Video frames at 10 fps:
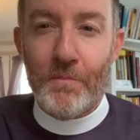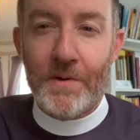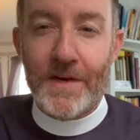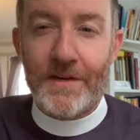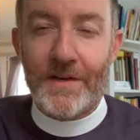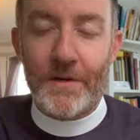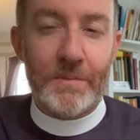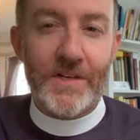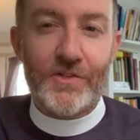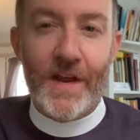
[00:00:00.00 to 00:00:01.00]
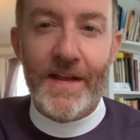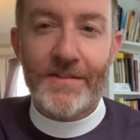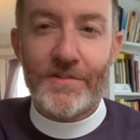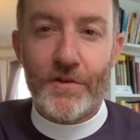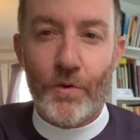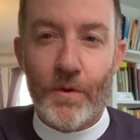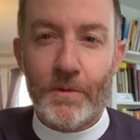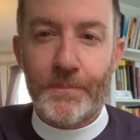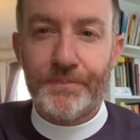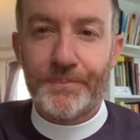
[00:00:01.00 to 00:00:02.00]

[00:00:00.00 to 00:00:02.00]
but it'll be a changed normal.